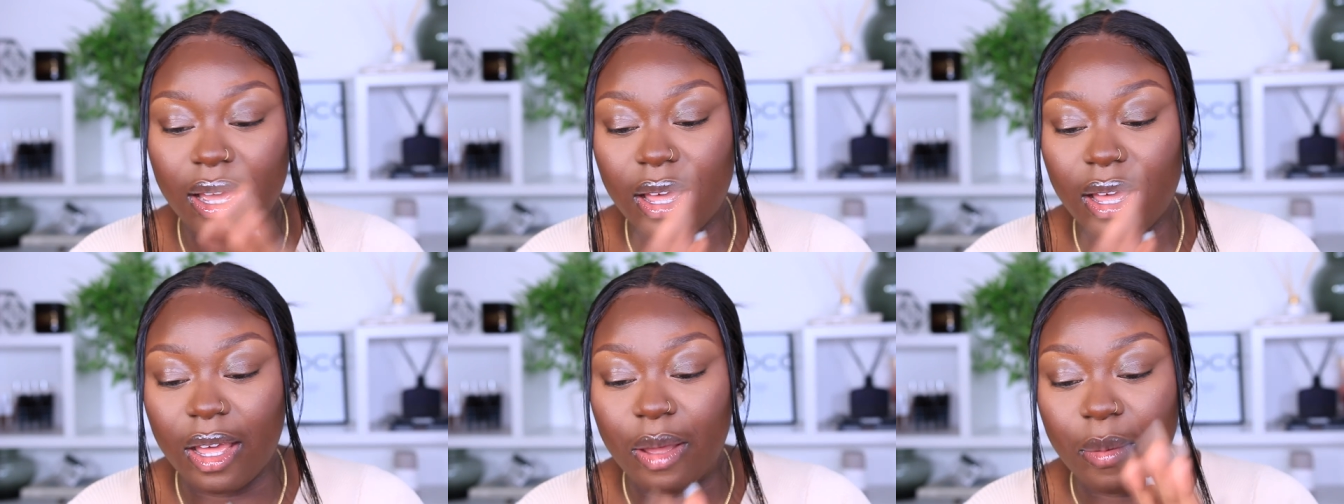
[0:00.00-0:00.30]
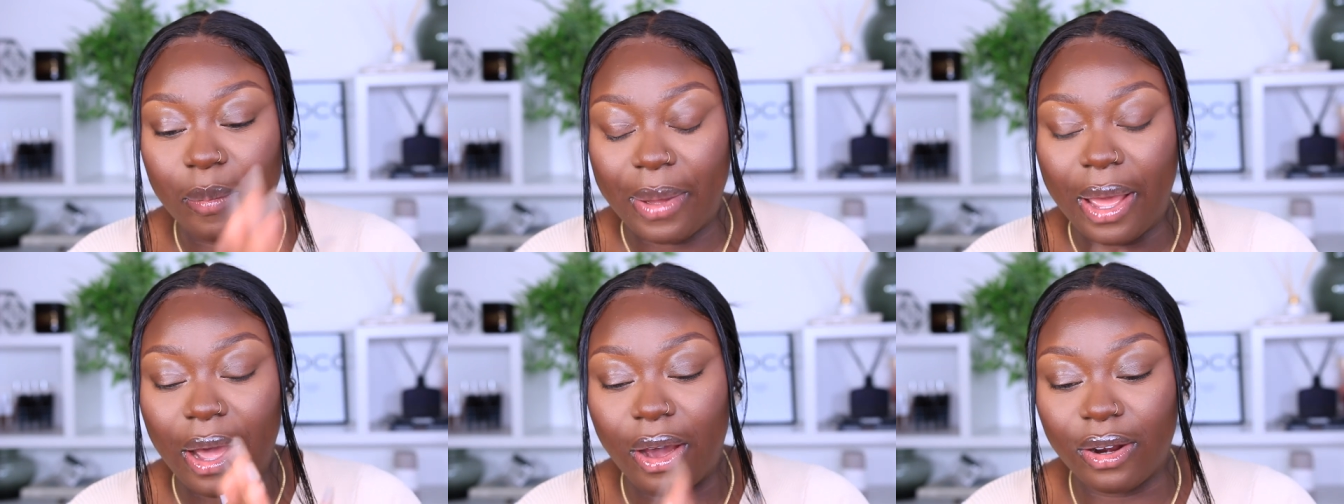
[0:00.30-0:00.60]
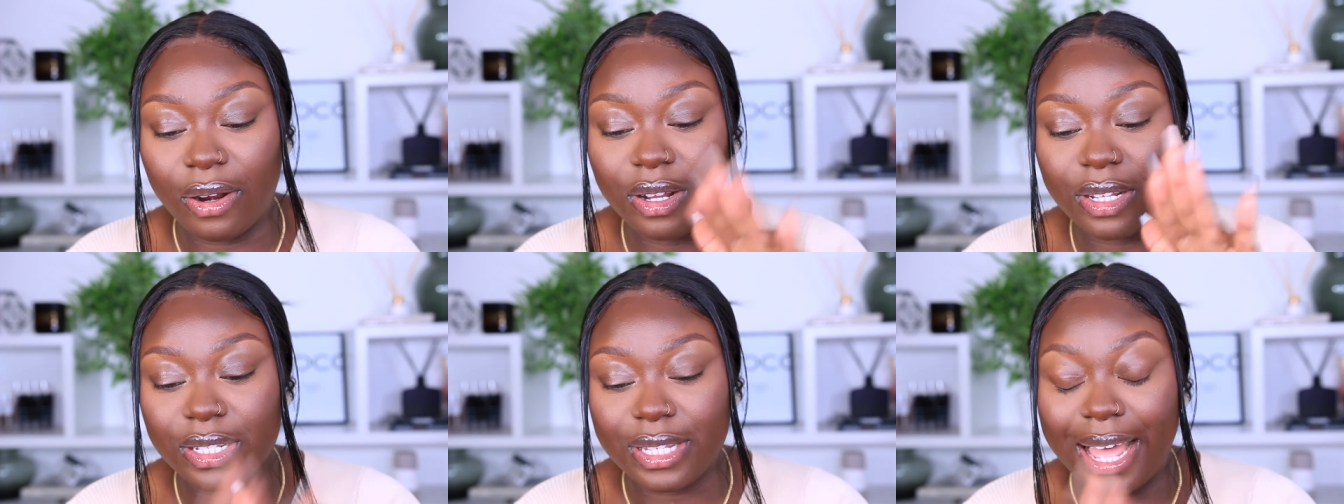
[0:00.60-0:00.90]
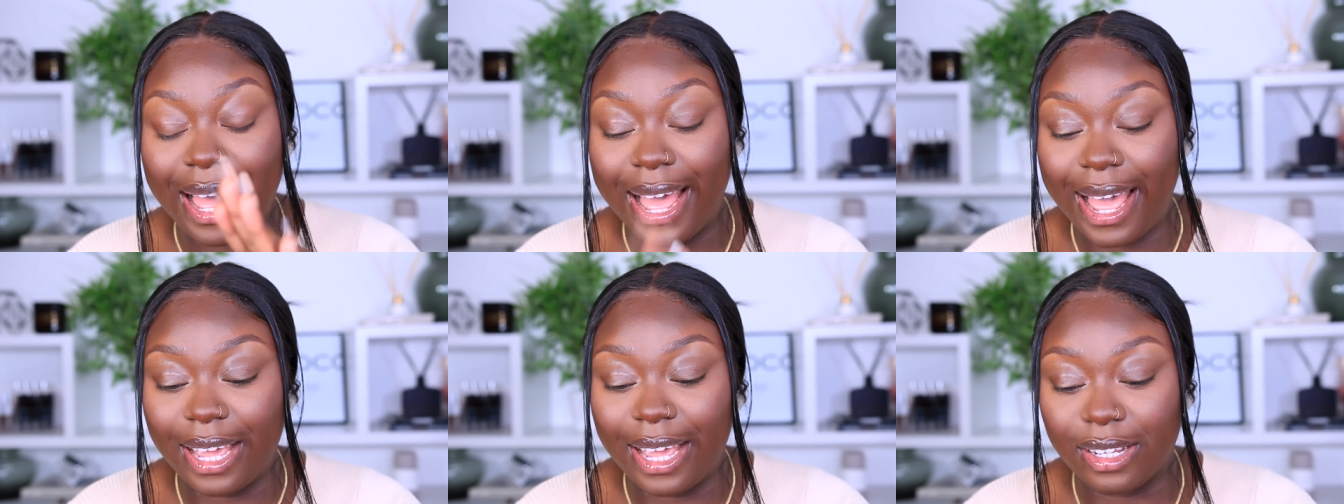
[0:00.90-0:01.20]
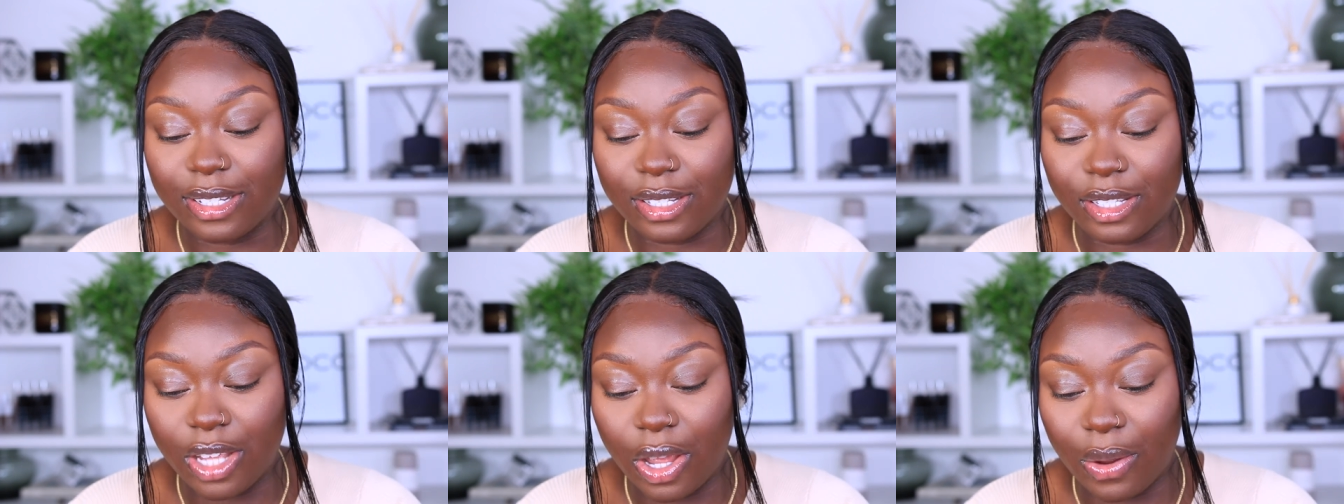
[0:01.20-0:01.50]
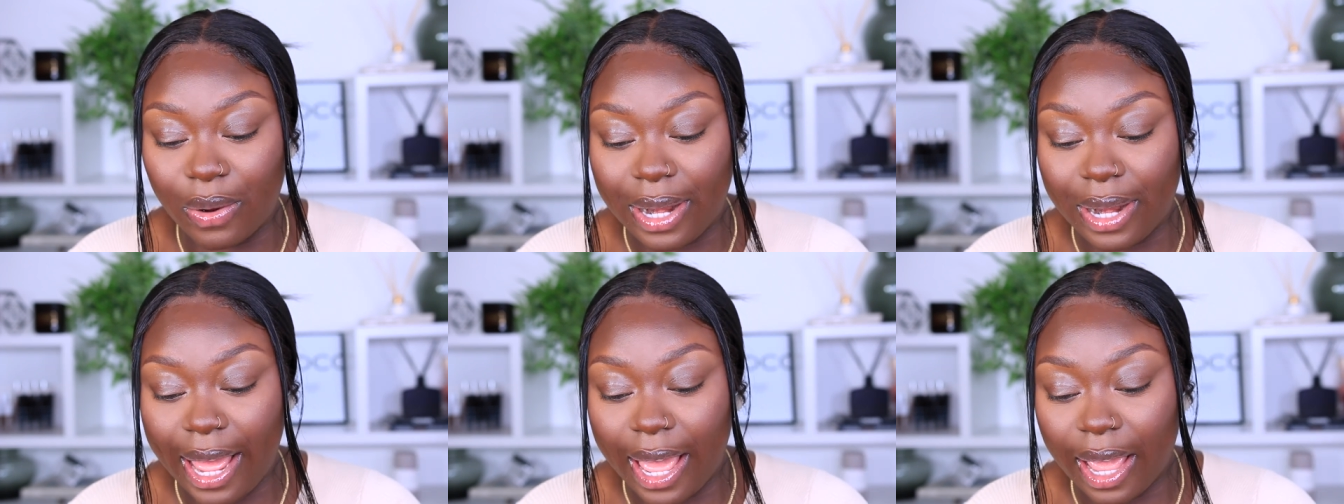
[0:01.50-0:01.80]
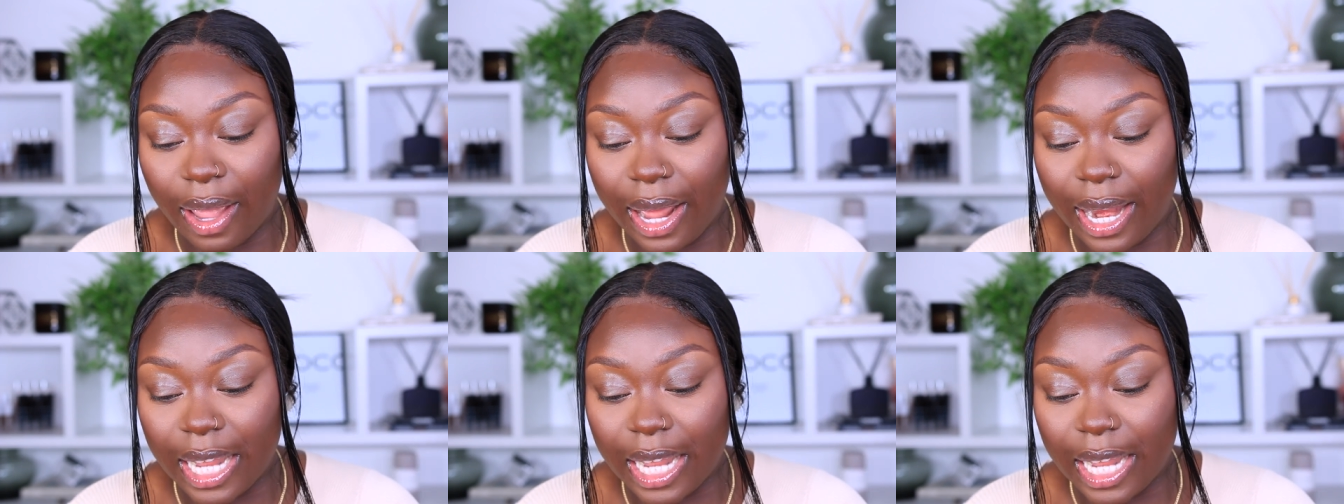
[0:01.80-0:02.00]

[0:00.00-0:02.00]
um, powders I don't like,